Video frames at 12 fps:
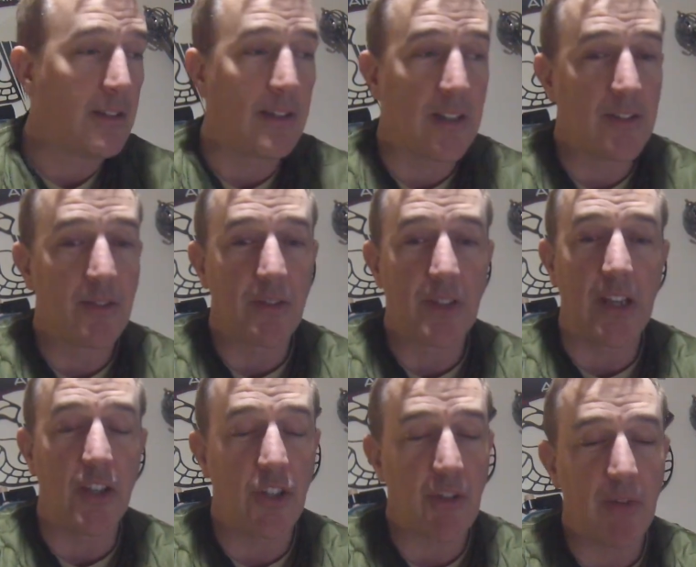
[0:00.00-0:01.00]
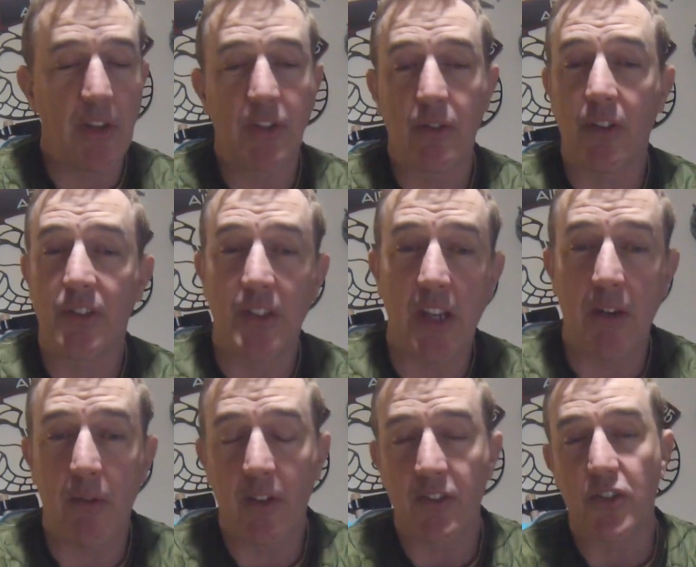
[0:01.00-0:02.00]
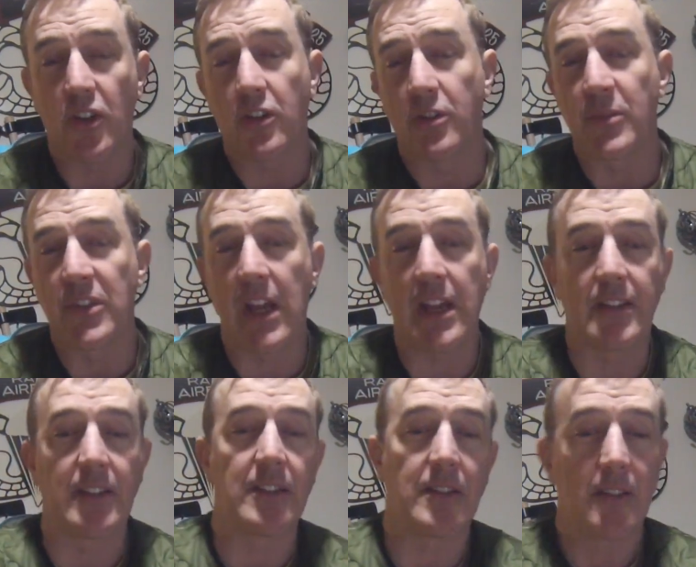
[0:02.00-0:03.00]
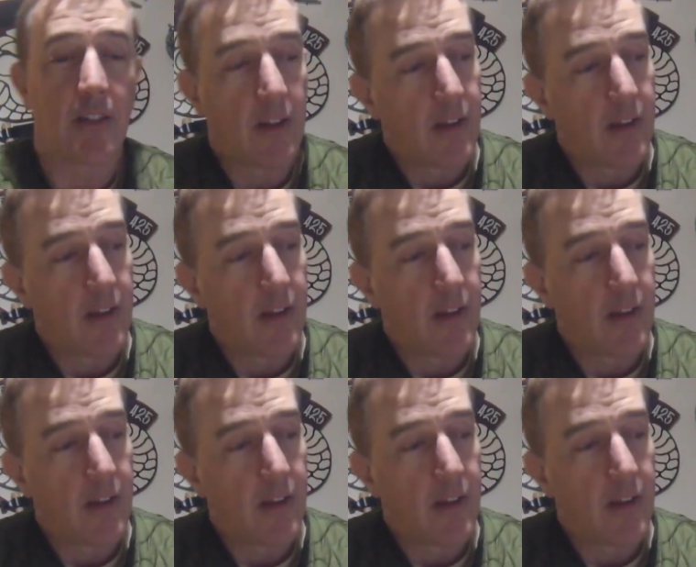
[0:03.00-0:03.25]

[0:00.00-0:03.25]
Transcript: unless there's injuries or extenuating circumstances,